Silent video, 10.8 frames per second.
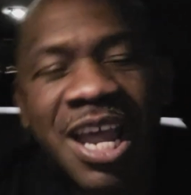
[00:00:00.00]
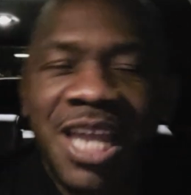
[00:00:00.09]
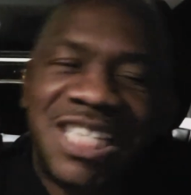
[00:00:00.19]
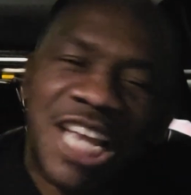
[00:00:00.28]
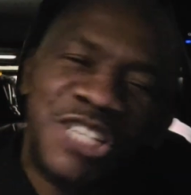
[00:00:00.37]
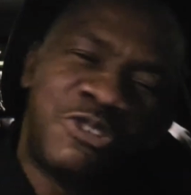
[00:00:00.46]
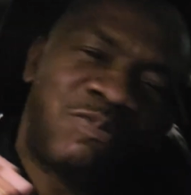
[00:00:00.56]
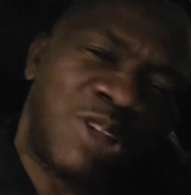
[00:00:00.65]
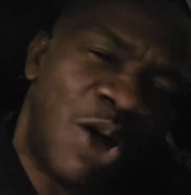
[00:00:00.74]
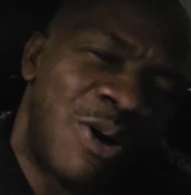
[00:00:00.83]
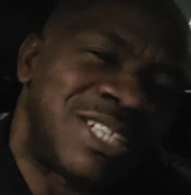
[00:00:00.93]
He sends you
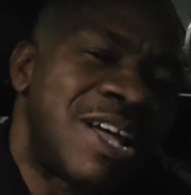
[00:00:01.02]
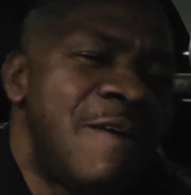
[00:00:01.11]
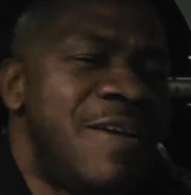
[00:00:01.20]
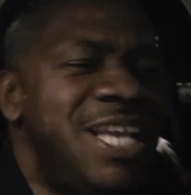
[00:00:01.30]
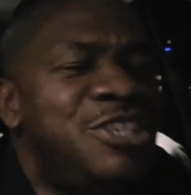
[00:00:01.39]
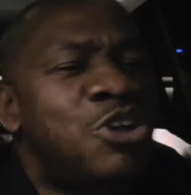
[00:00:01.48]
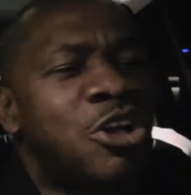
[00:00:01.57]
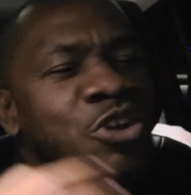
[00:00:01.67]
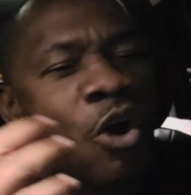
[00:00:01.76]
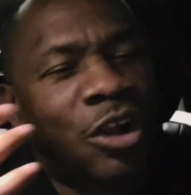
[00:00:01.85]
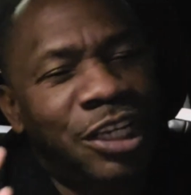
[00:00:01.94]
flowers. He's
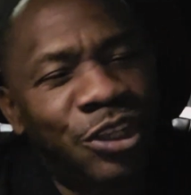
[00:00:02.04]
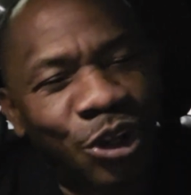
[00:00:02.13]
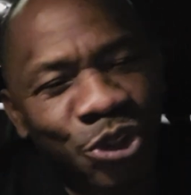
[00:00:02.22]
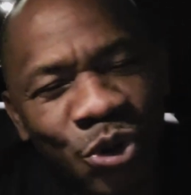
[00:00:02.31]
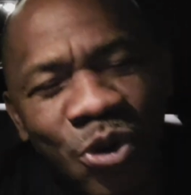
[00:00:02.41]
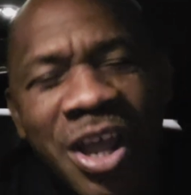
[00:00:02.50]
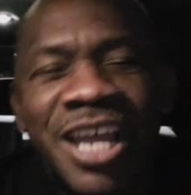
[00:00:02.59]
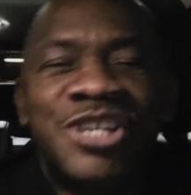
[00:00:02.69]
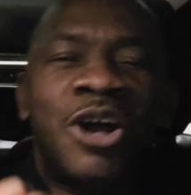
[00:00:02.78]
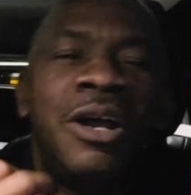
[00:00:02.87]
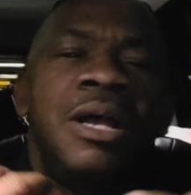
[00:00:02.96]
just calling on you.
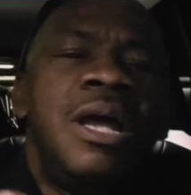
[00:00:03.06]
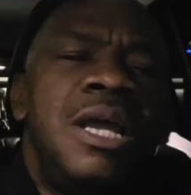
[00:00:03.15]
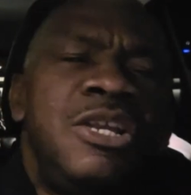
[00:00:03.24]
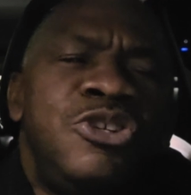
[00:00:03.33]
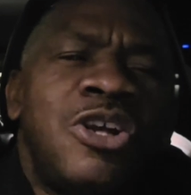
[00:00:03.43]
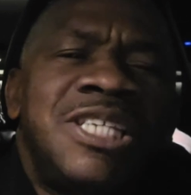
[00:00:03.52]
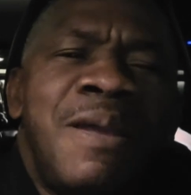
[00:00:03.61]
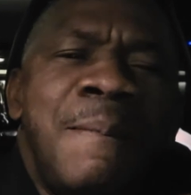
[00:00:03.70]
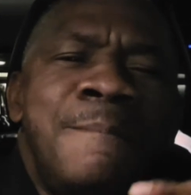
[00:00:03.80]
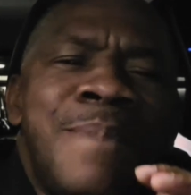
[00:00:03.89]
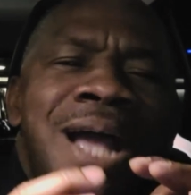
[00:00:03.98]
Just
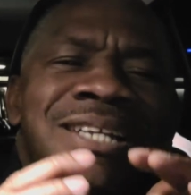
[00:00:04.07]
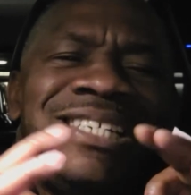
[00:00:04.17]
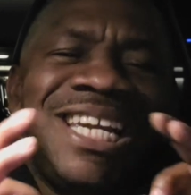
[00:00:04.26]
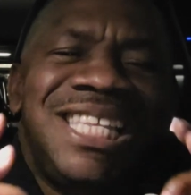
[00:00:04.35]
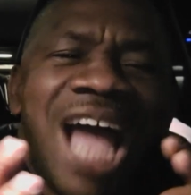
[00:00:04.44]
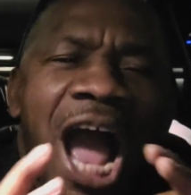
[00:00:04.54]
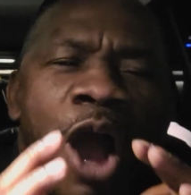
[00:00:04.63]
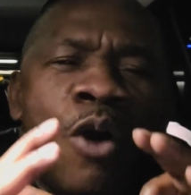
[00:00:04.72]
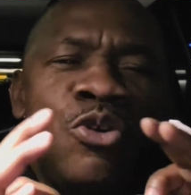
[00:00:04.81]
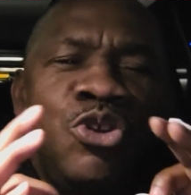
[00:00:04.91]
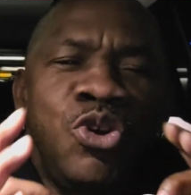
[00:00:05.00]
imagine
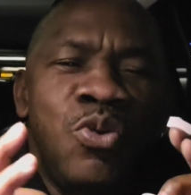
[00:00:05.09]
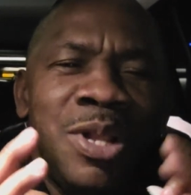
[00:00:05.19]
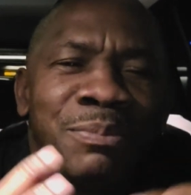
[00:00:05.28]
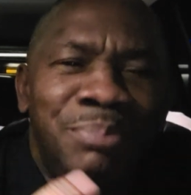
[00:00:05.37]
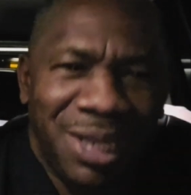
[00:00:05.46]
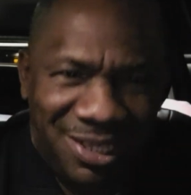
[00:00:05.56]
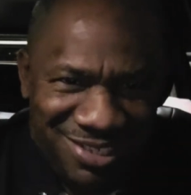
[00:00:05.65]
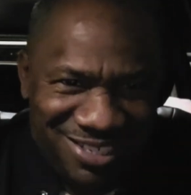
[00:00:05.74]
how you will be.